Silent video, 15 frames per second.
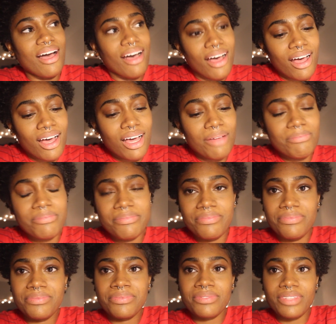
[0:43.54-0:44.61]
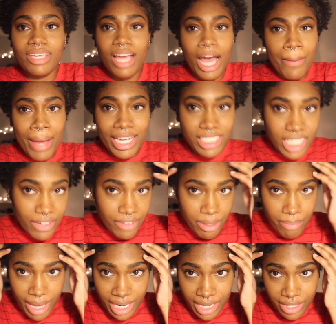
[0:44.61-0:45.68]
um, I'm actually having a
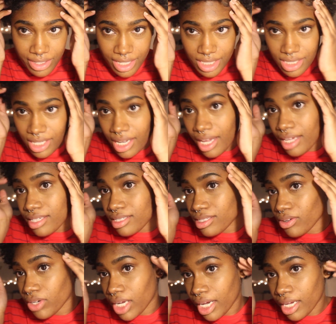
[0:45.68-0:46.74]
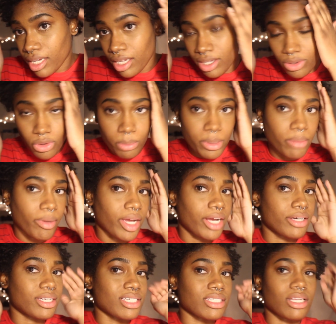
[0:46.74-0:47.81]
bad hair day today, so like normally my
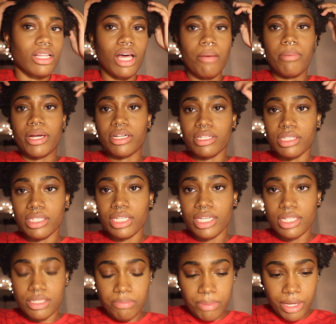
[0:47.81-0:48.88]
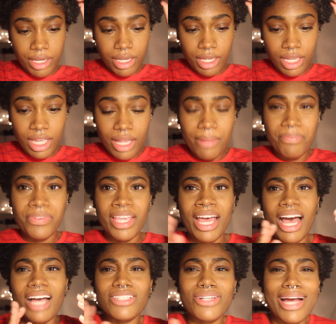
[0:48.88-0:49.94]
hair does look a lot better than this, but
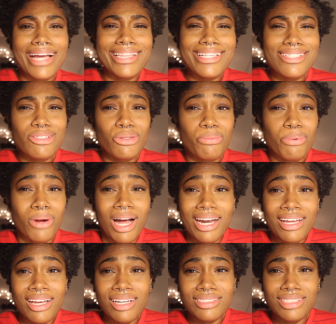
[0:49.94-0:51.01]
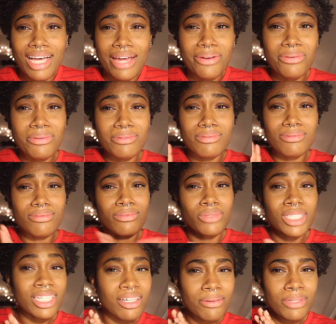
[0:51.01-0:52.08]
I tried this new product. I don't
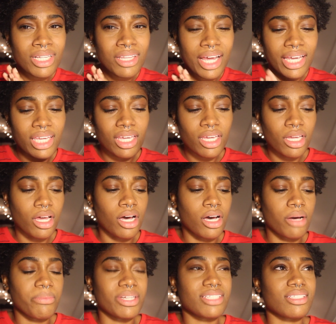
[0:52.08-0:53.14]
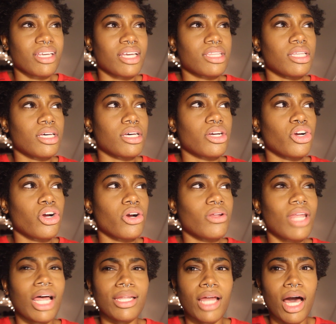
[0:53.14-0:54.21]
really, really like it. Um, it's like the Curl
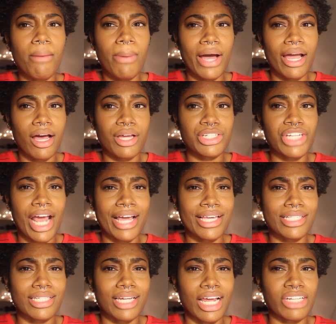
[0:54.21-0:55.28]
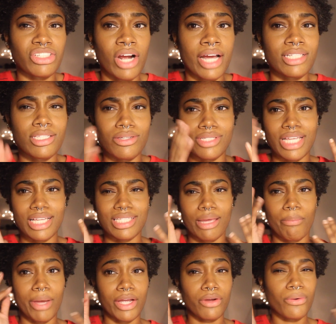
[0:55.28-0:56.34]
La La by Aunt Jackie's, and I tried to use that as like
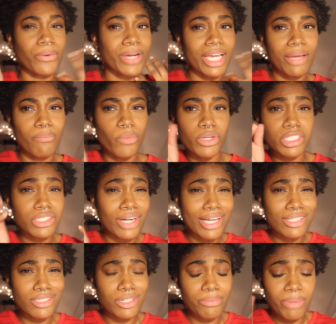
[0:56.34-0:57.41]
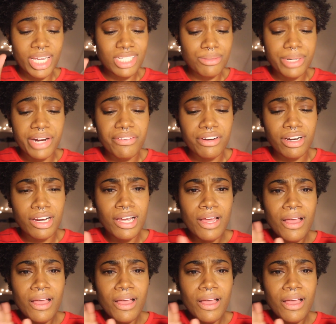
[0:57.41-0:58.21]
my cream moisturizer and base or whatever,